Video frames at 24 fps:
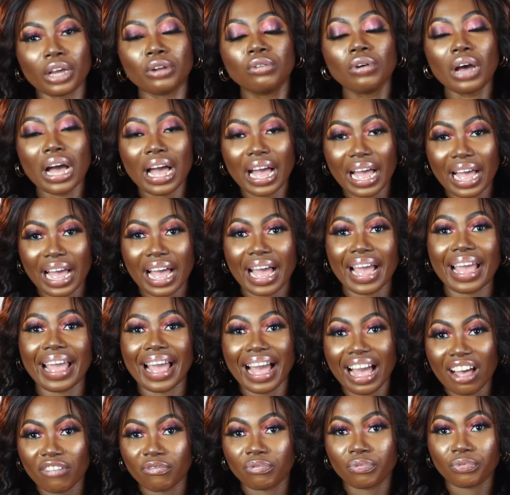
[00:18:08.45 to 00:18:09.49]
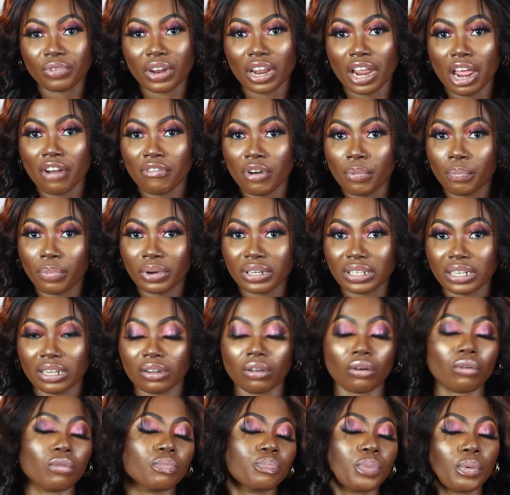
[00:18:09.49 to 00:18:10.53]
I know I have everybody
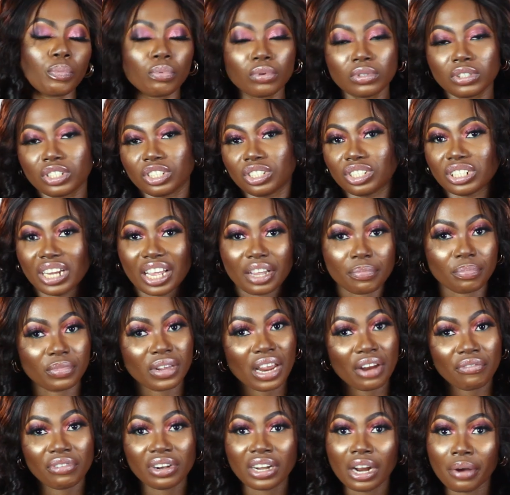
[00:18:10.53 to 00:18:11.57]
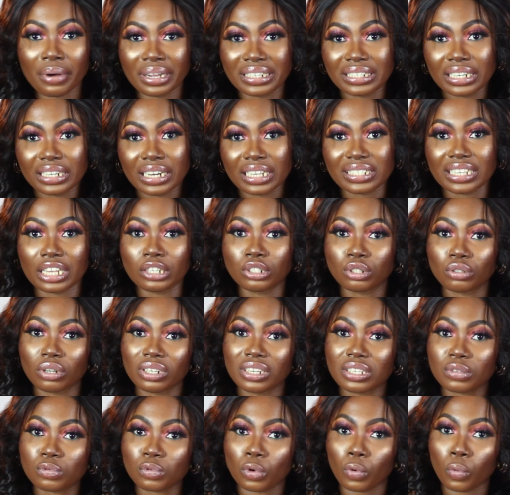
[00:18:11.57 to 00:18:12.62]
or people check me every now and then that, are you sure
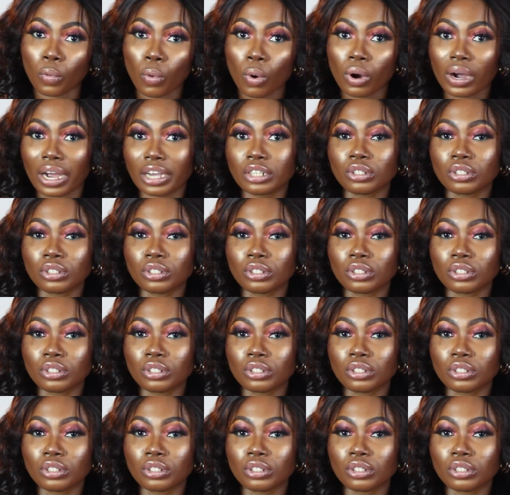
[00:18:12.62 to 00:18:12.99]
this will work?